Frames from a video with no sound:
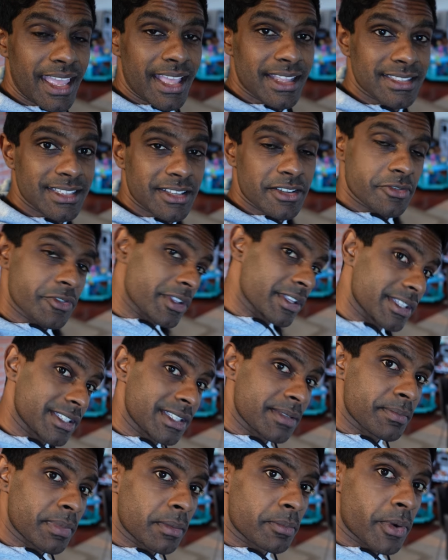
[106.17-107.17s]
It's a really
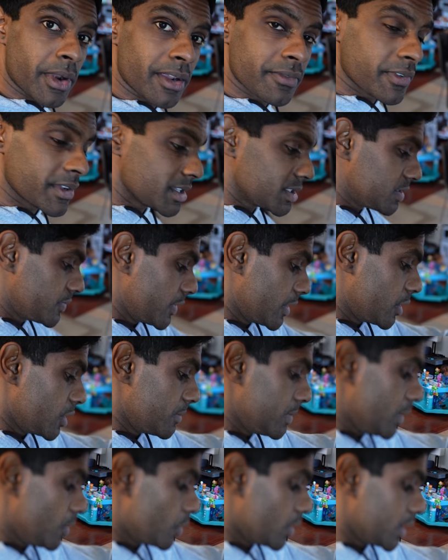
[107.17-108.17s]
simple breakfast. We're going to
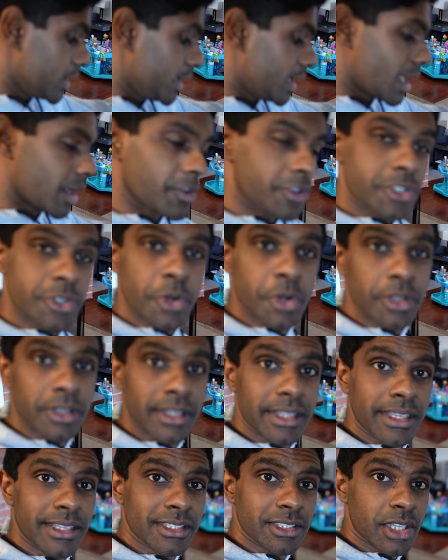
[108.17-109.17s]
be working out
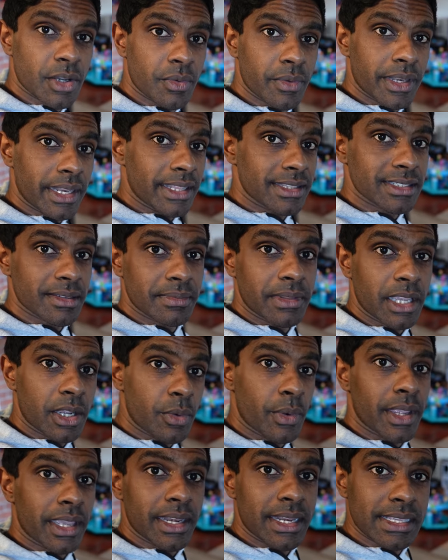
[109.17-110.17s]
shortly, so we need something
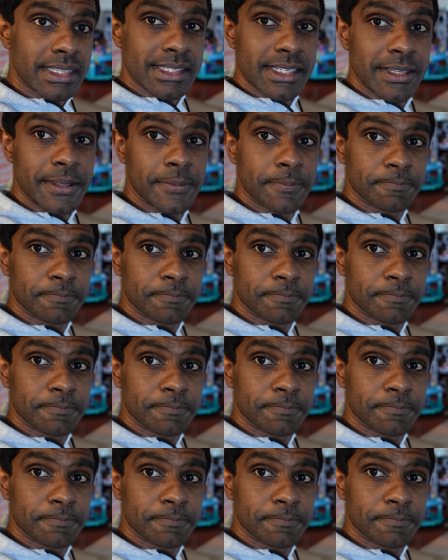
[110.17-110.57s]
quick and easy.